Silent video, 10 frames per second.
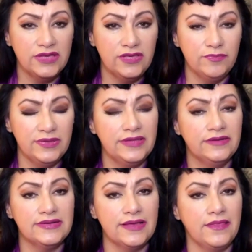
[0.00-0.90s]
You've been there,
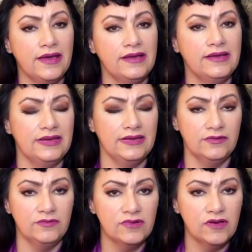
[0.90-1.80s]
done that,
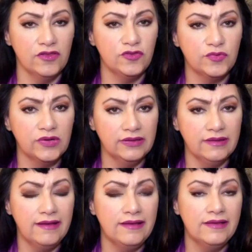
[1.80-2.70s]
and gone through a
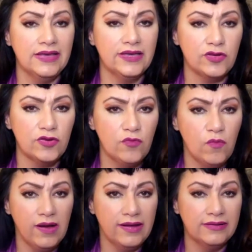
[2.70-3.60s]
lot, and you
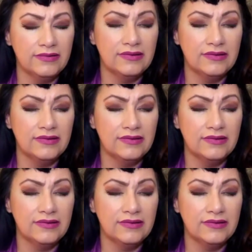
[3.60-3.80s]
want